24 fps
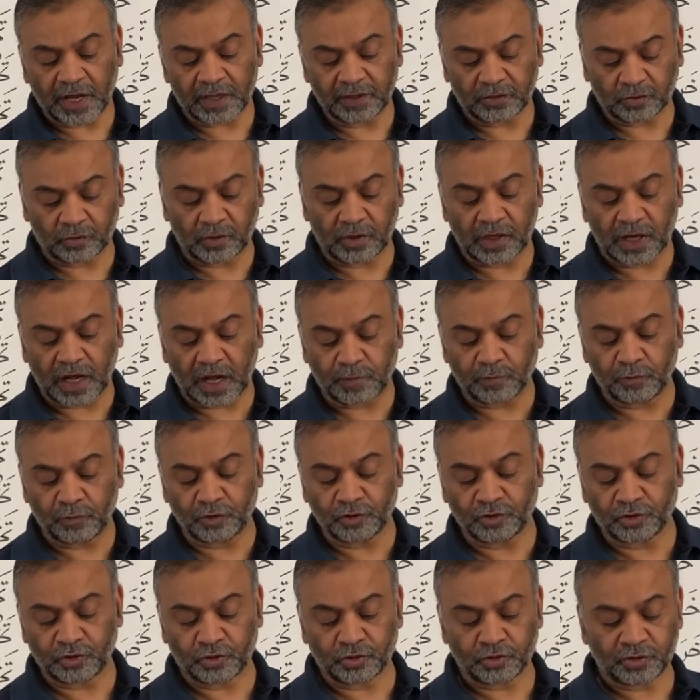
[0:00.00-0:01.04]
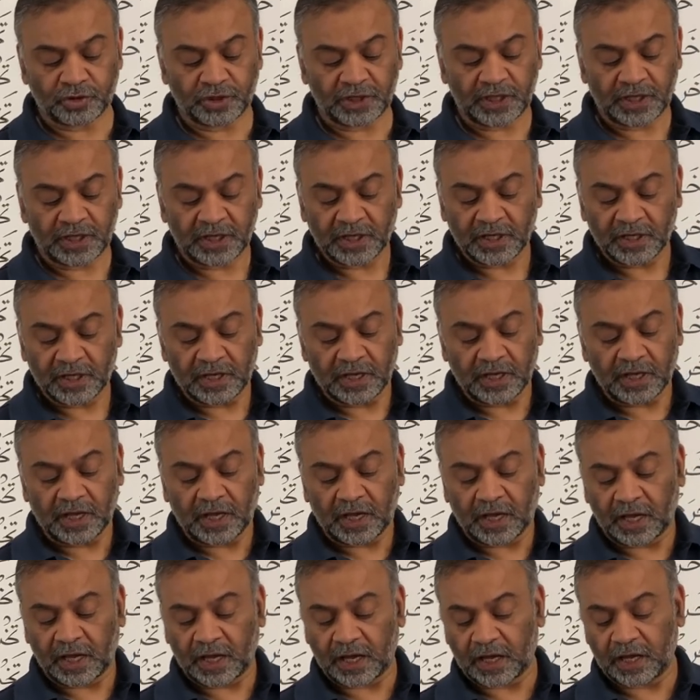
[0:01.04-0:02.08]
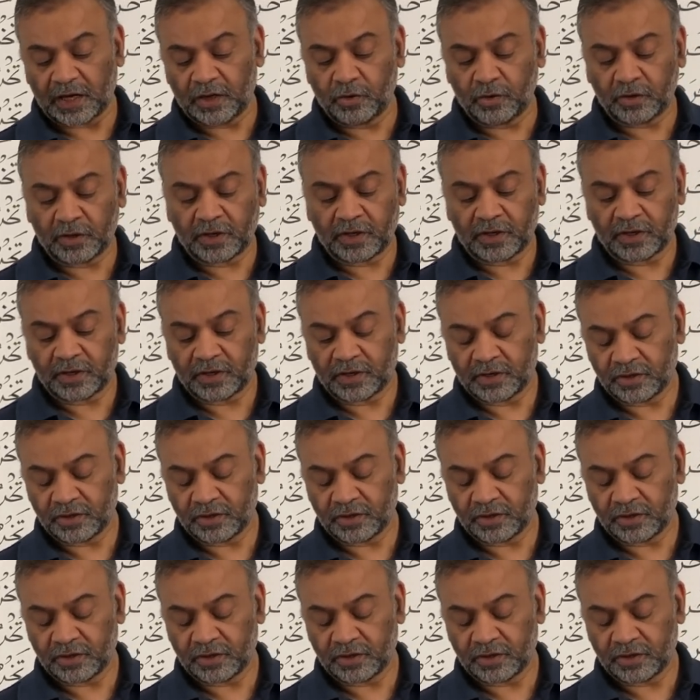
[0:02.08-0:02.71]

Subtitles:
tullabul jududi, look